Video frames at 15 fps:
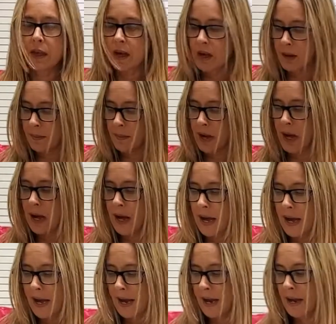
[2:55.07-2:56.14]
a
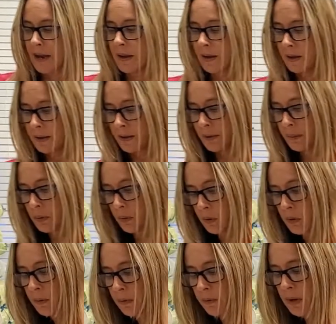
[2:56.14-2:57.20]
high
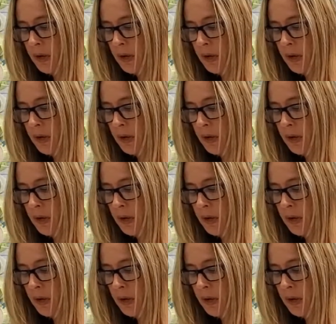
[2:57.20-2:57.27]
proof.